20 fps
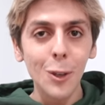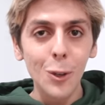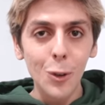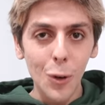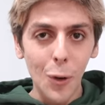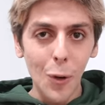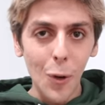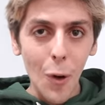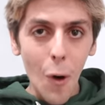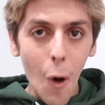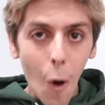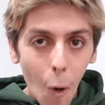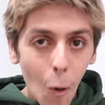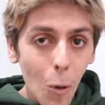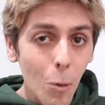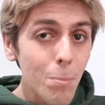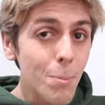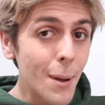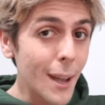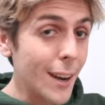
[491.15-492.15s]
door
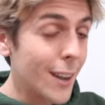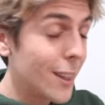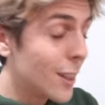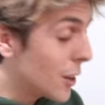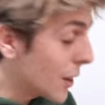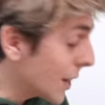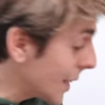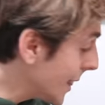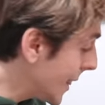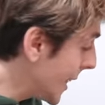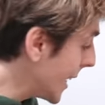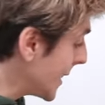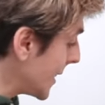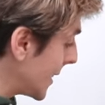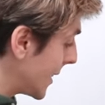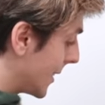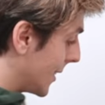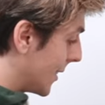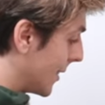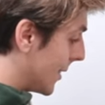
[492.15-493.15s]
open. And look at
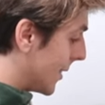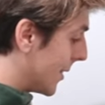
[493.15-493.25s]
this.